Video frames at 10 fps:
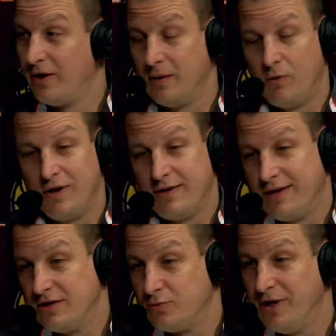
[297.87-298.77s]
And one of the
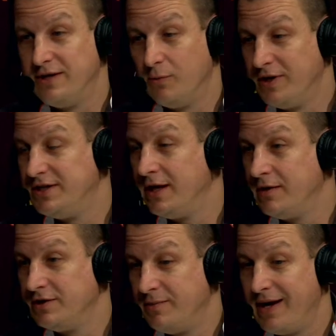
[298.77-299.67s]
things we, we
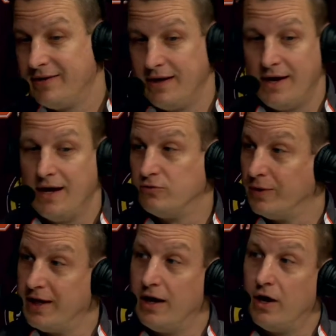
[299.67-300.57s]
cherish about that night is we
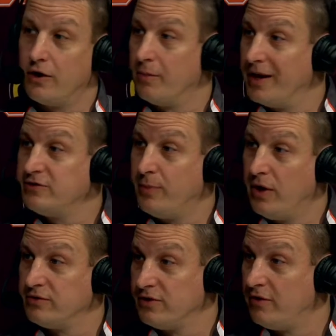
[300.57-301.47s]
get to honor our baseball
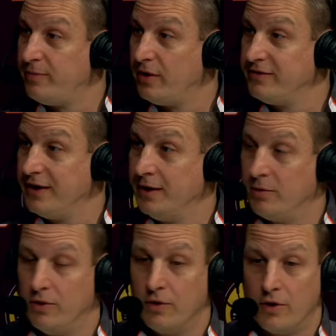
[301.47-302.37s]
and softball team
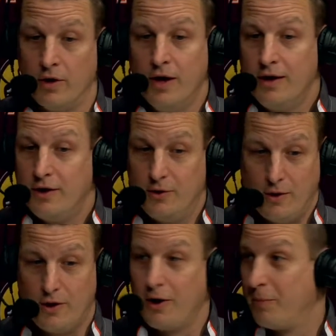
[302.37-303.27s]
who are who
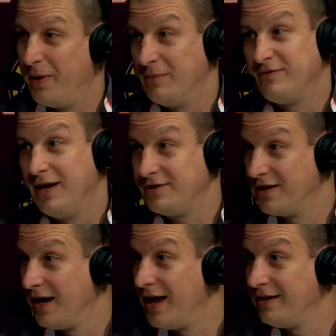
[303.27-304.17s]
are our pep section
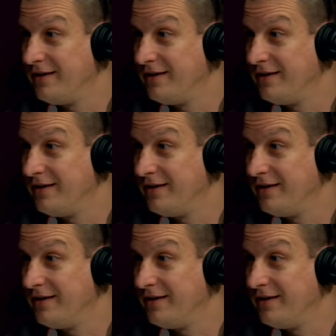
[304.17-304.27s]
a lot of